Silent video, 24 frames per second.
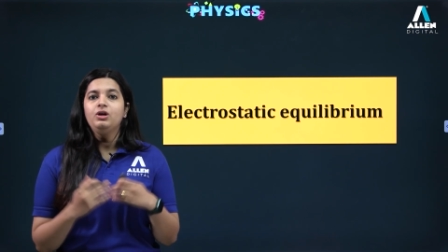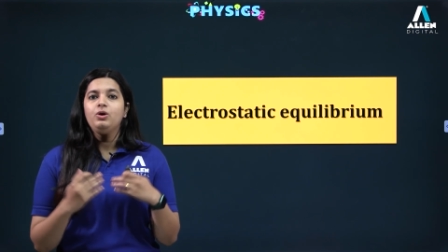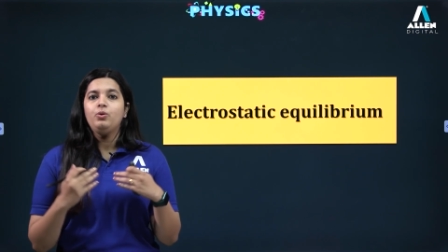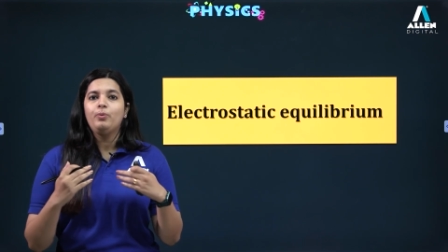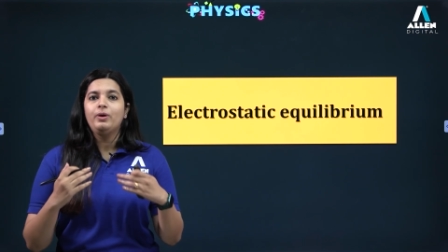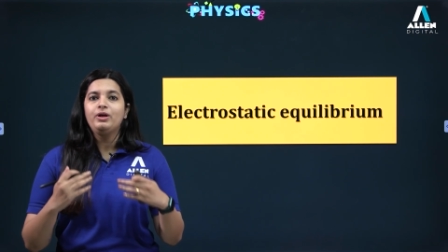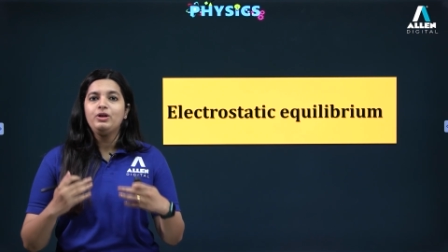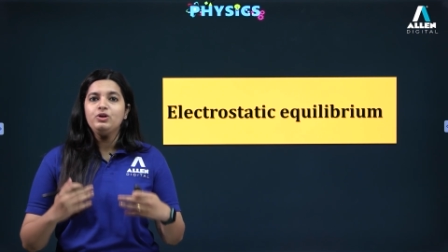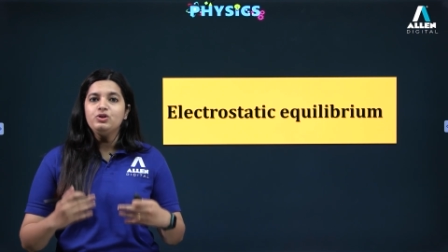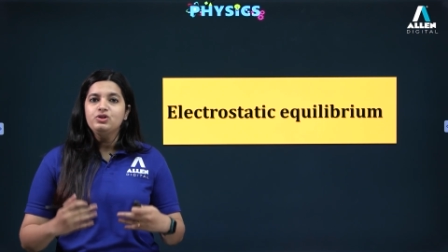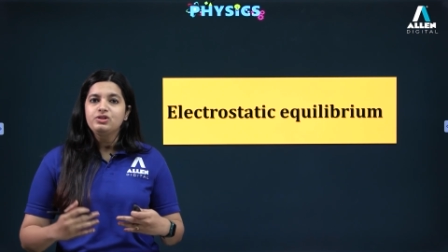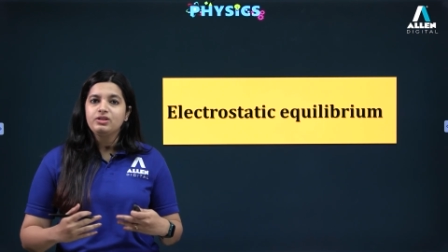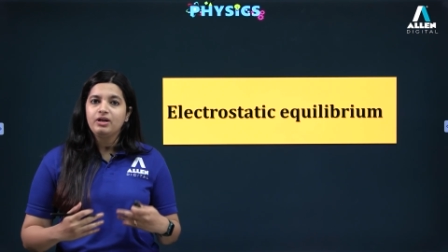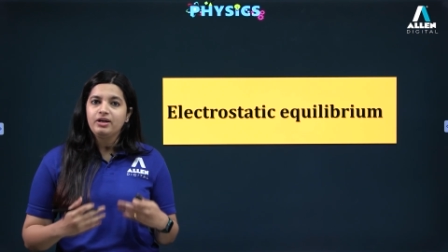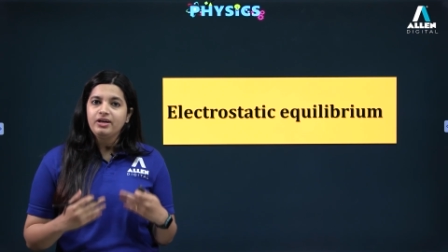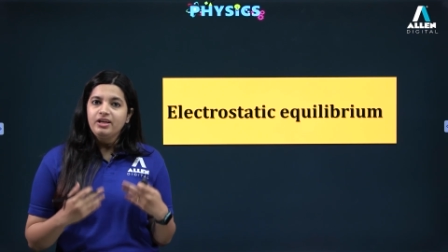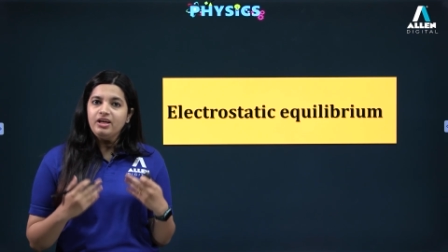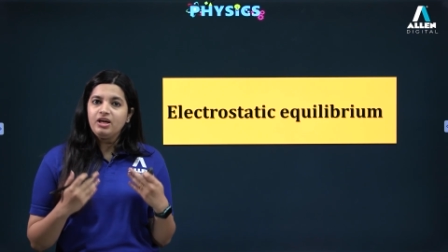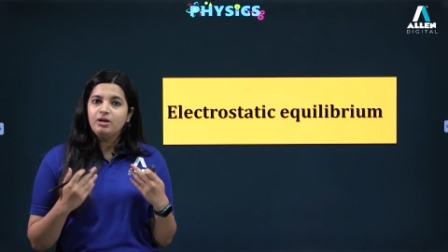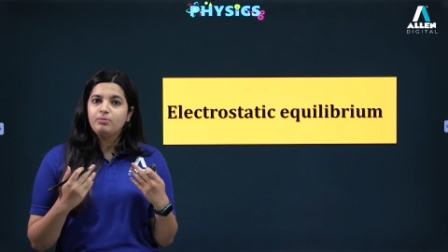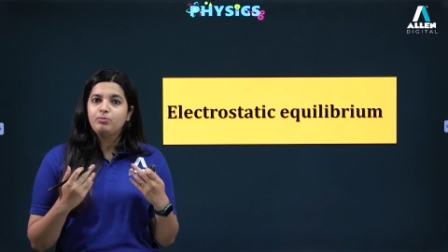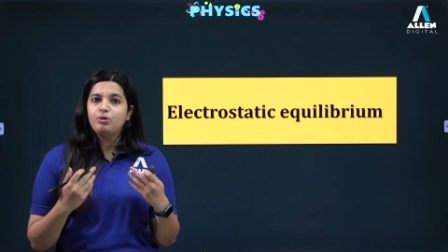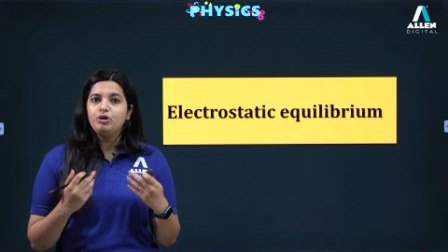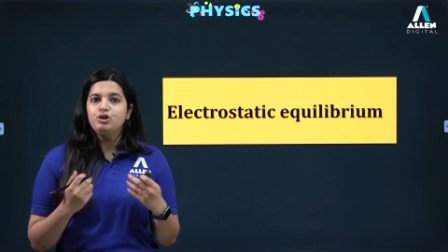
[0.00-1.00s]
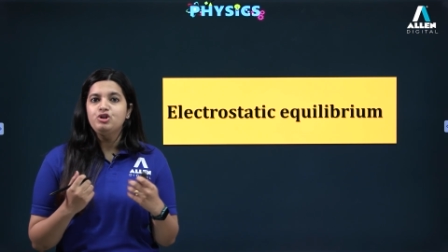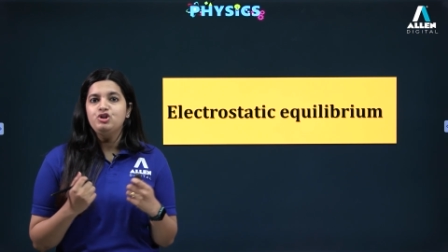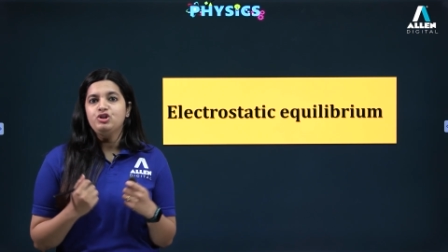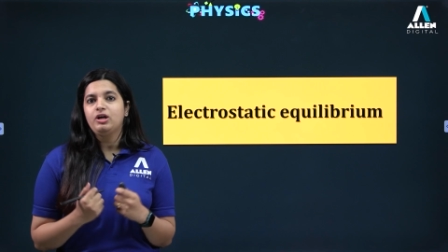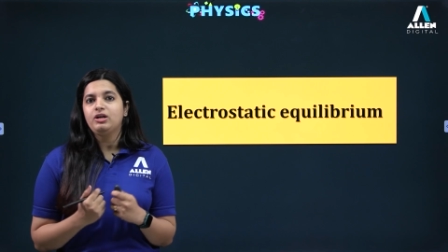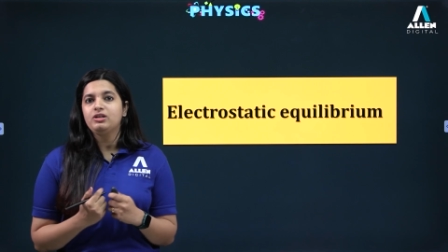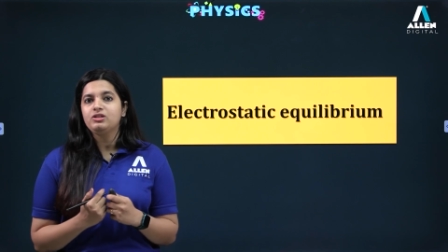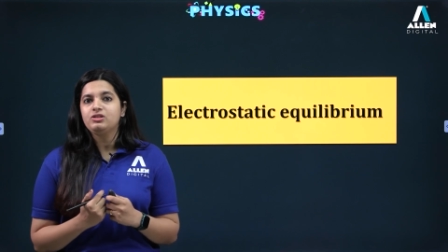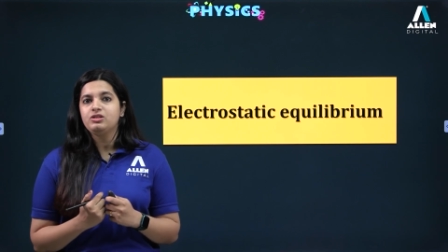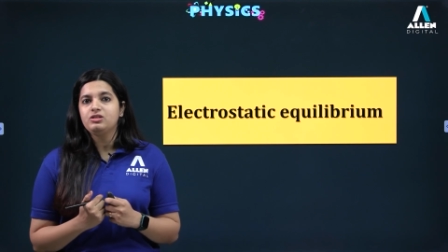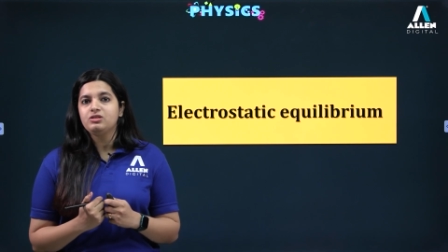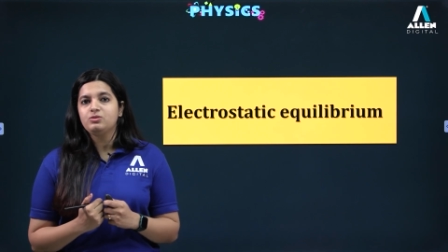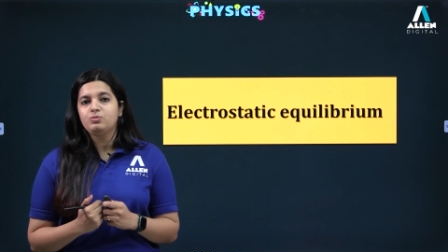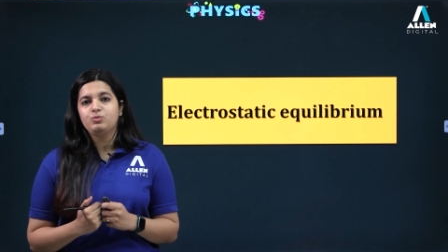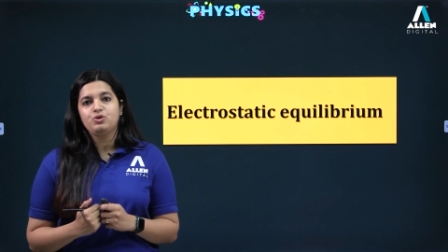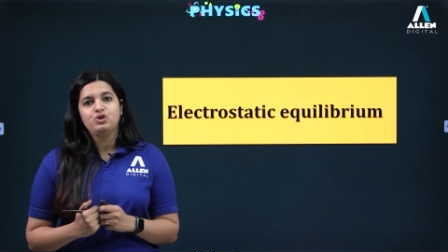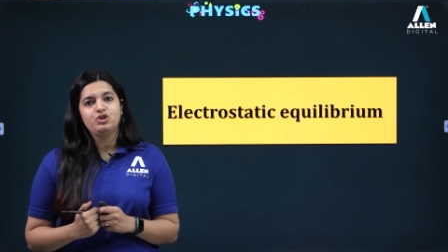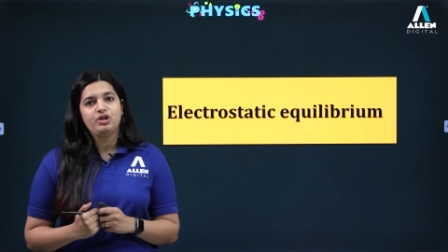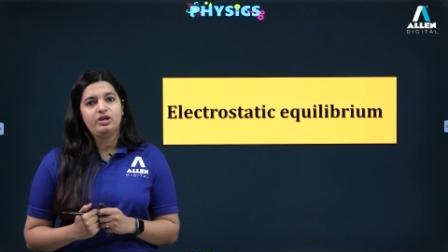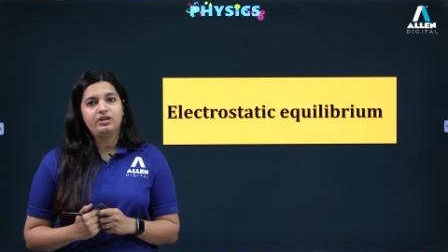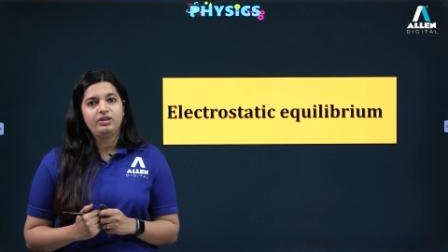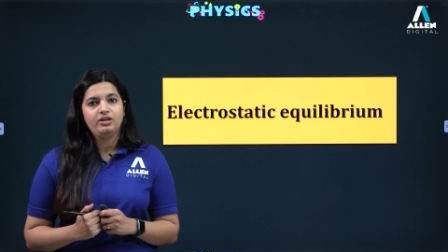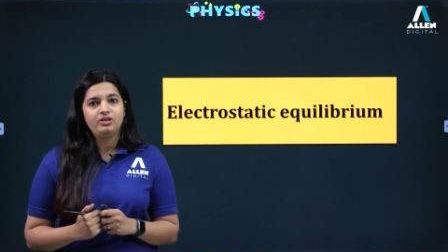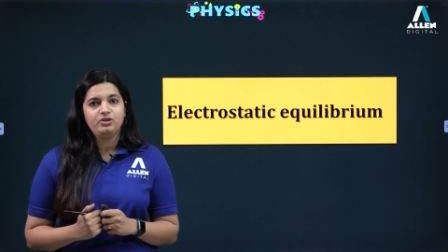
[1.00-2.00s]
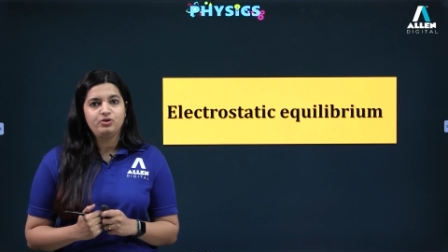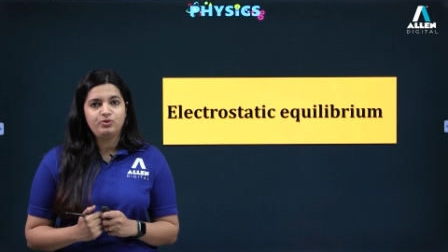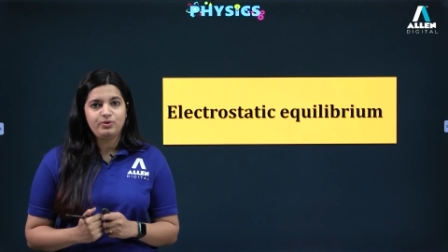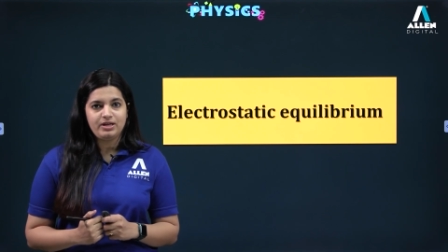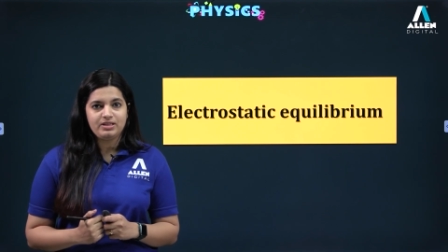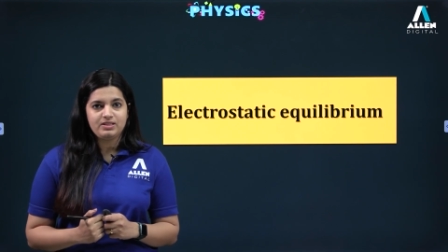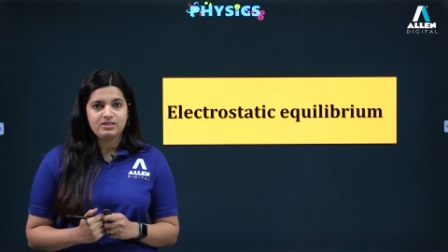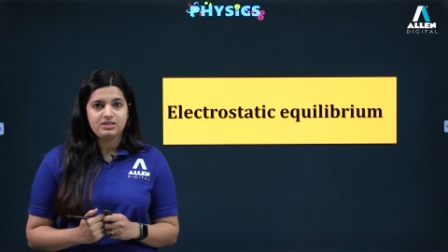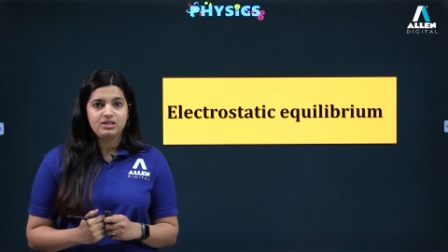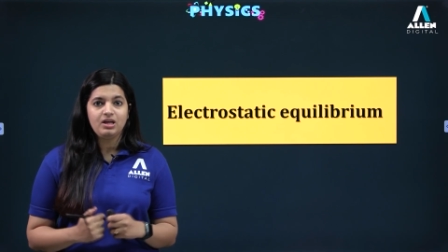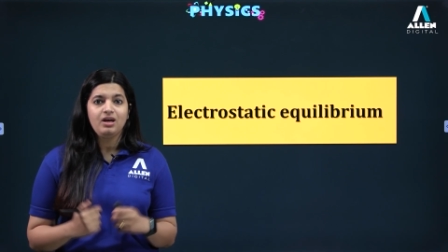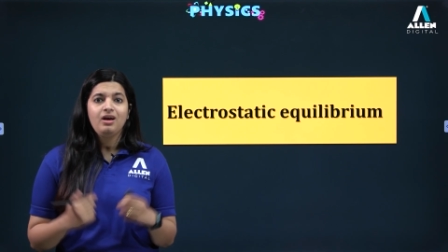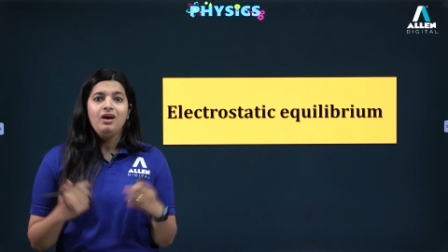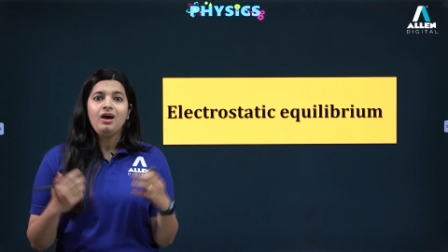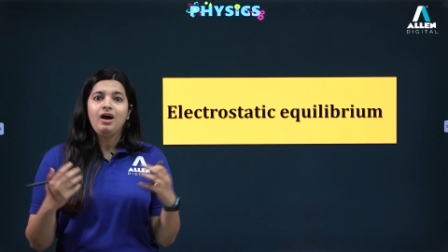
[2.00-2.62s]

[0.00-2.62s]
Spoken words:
when you study about charges which are at rest